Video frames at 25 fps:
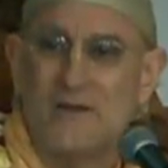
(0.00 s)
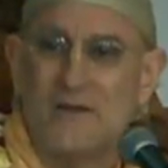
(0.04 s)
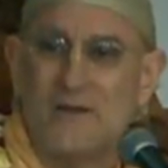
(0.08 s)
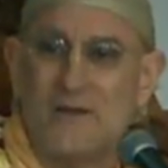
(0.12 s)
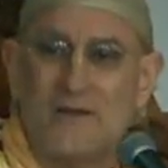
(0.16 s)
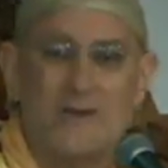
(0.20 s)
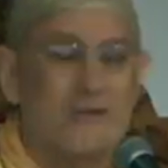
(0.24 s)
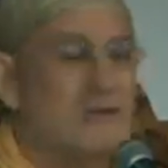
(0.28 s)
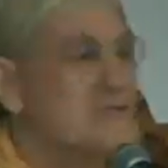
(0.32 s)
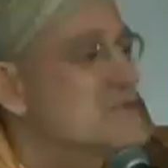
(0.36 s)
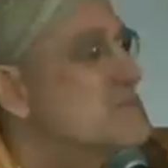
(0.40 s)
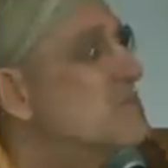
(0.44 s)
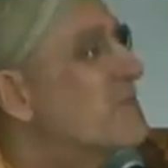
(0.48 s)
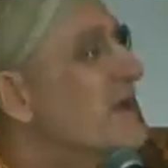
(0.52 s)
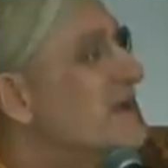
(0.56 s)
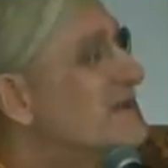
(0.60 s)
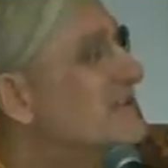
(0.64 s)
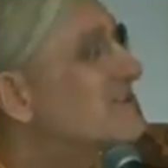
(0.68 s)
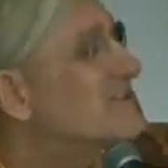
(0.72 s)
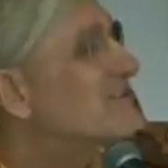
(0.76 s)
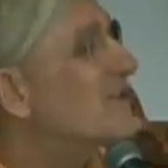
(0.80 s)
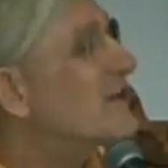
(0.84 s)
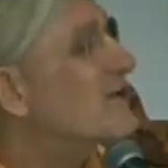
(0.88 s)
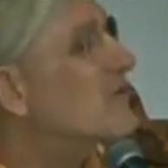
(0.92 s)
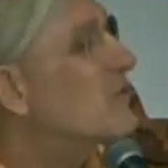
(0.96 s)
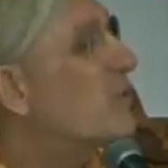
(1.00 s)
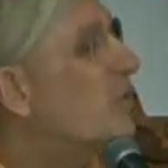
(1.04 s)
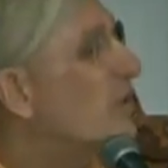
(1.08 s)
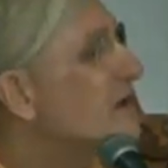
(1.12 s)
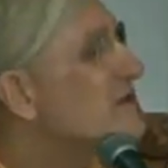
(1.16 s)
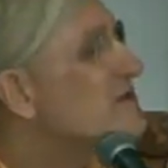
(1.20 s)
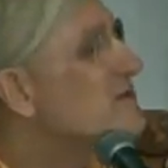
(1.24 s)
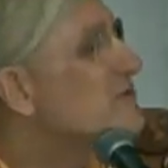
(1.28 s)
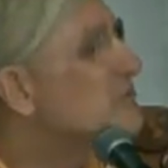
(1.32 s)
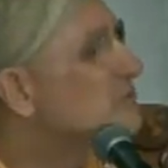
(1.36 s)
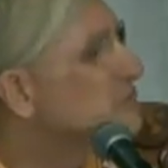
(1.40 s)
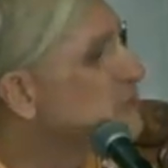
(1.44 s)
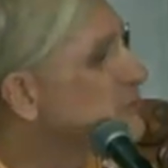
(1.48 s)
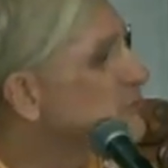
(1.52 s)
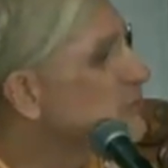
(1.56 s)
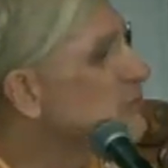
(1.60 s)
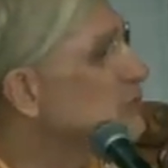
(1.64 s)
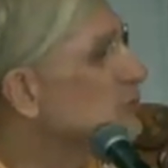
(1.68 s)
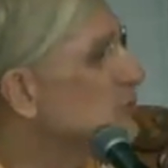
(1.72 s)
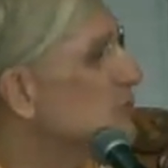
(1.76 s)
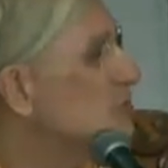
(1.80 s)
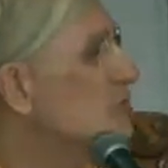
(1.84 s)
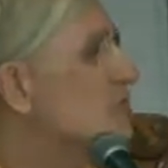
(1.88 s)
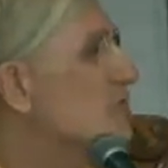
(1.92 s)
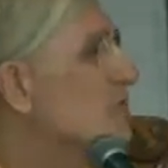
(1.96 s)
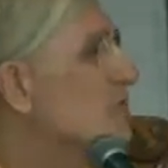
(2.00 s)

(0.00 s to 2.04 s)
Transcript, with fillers: No, it's based on what you do.